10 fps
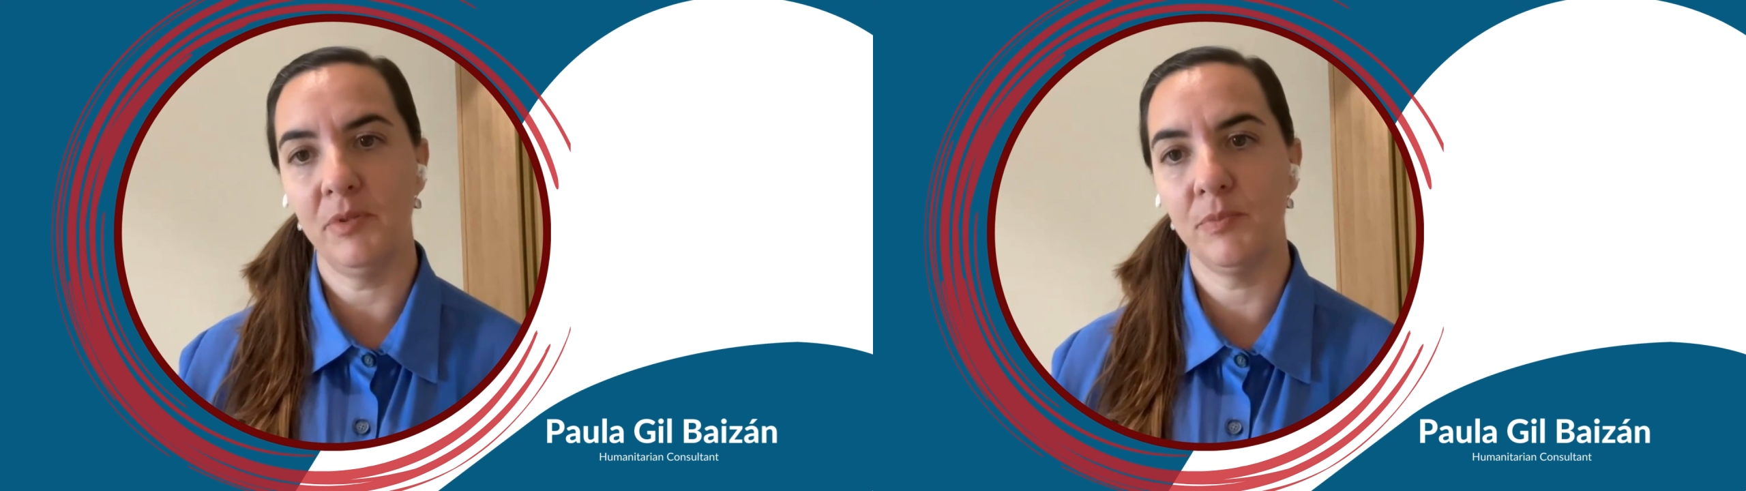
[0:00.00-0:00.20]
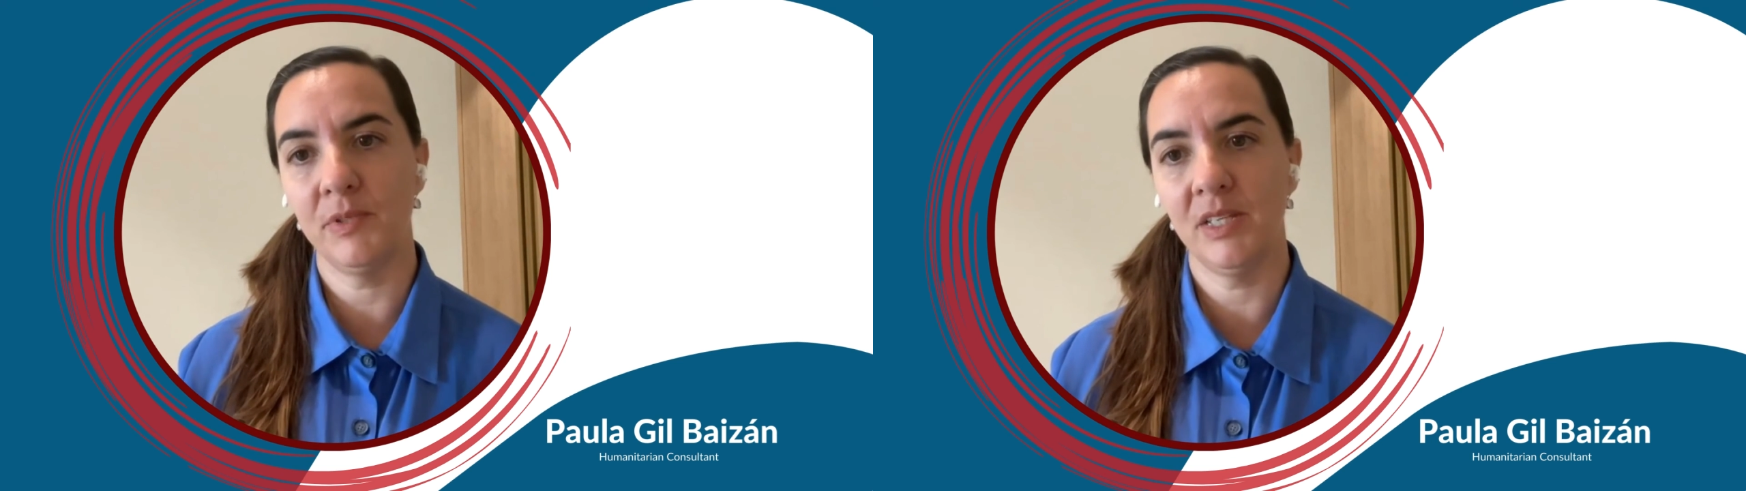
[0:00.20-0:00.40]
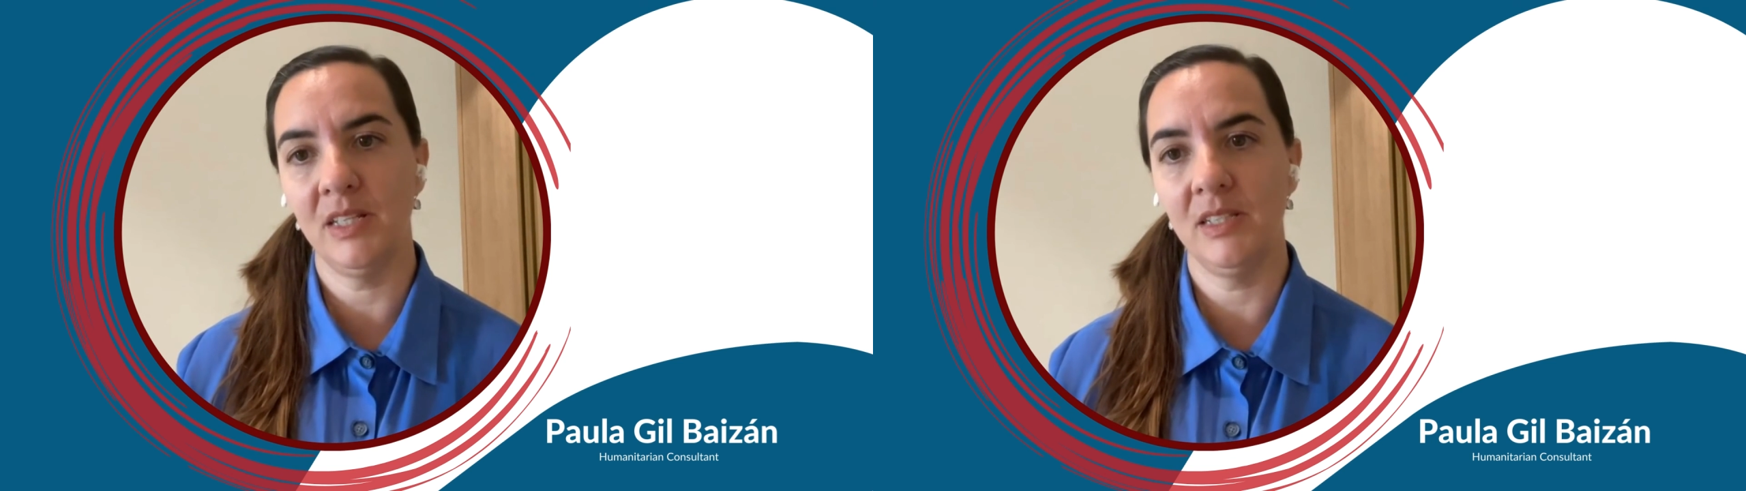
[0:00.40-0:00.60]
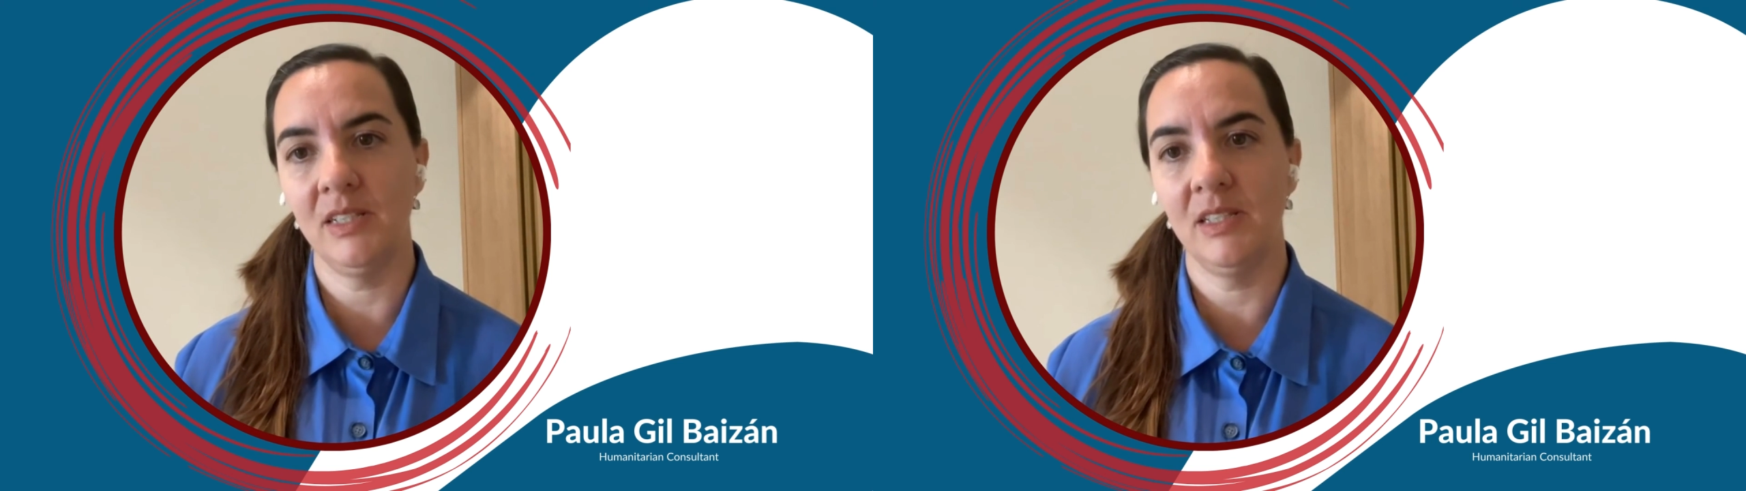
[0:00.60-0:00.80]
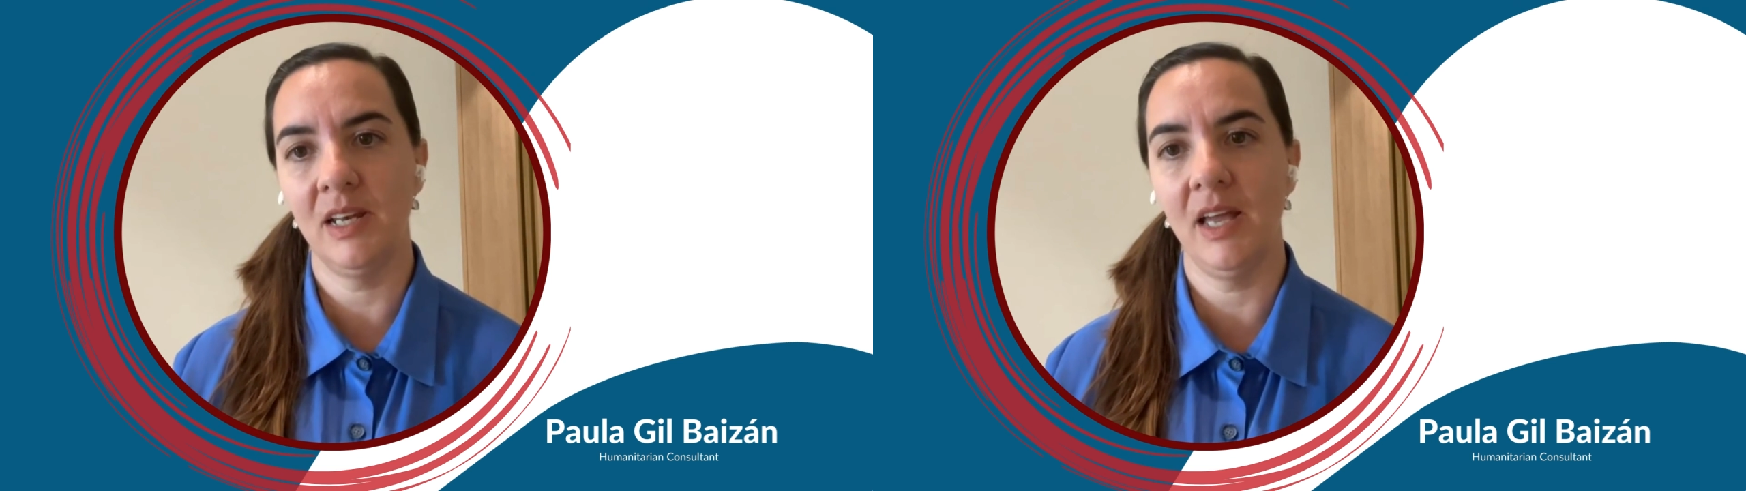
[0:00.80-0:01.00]
is
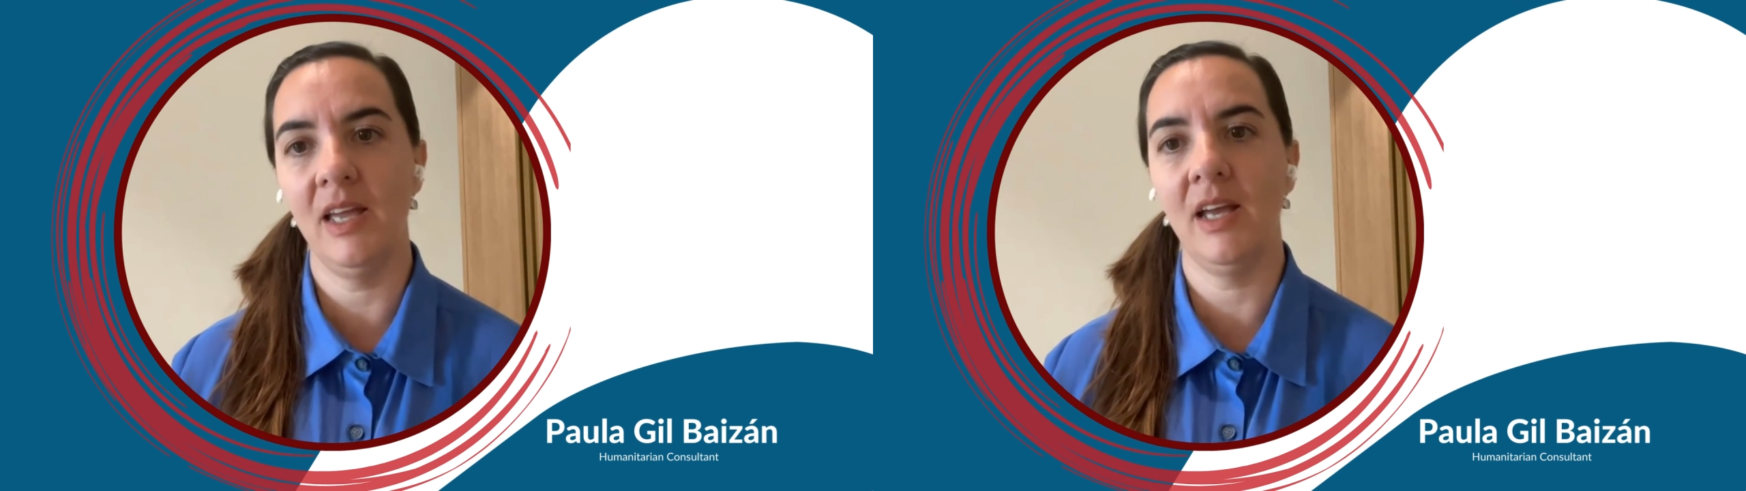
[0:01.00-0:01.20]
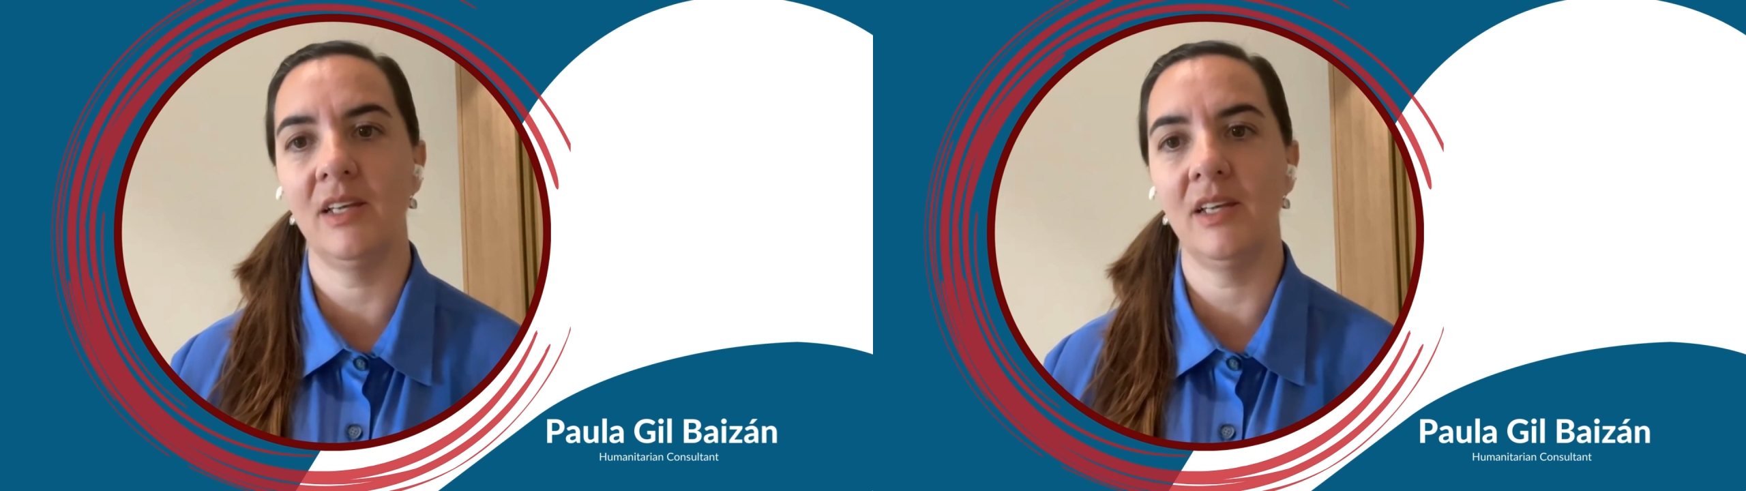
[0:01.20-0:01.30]
presenting today